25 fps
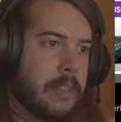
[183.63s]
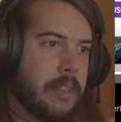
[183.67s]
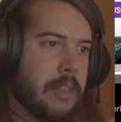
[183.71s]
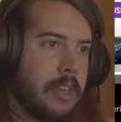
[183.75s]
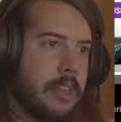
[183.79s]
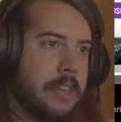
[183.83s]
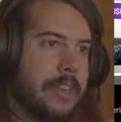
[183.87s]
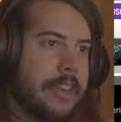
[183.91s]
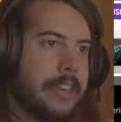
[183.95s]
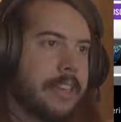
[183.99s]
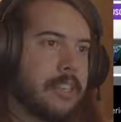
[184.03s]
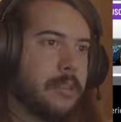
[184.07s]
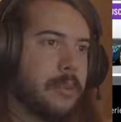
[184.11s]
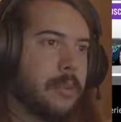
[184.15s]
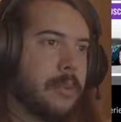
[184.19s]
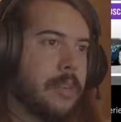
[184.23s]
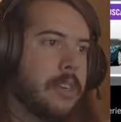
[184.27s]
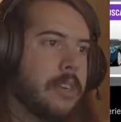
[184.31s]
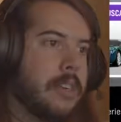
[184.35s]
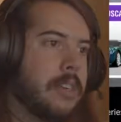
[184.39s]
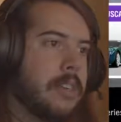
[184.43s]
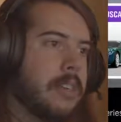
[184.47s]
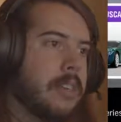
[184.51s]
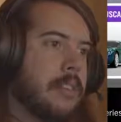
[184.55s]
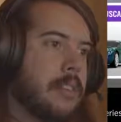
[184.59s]
Next
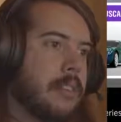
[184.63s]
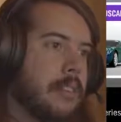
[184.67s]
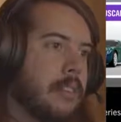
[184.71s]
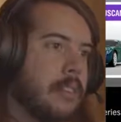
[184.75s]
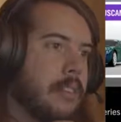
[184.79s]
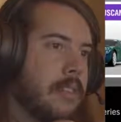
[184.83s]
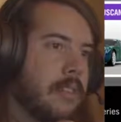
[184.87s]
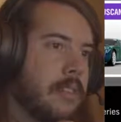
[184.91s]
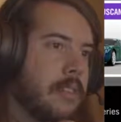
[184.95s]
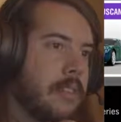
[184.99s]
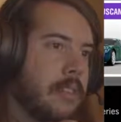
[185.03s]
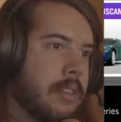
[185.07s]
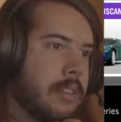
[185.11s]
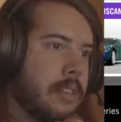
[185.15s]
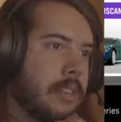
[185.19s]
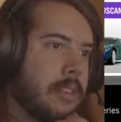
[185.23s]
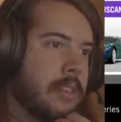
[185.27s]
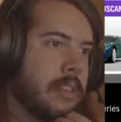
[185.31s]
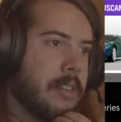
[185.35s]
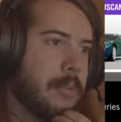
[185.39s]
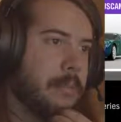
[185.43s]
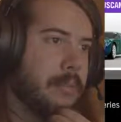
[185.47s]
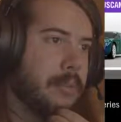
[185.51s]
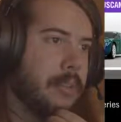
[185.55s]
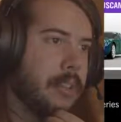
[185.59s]
one is to
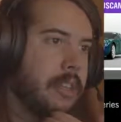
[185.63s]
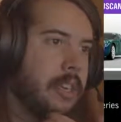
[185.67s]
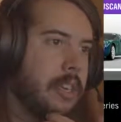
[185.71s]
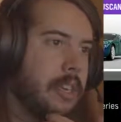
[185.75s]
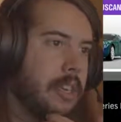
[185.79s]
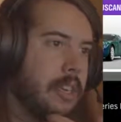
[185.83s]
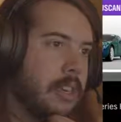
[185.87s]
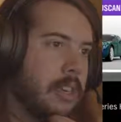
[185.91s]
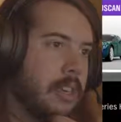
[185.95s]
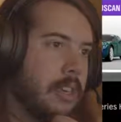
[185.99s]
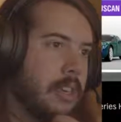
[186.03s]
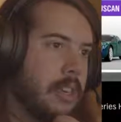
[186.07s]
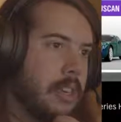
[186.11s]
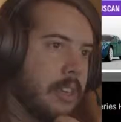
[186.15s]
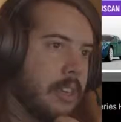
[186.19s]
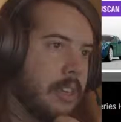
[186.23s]
simply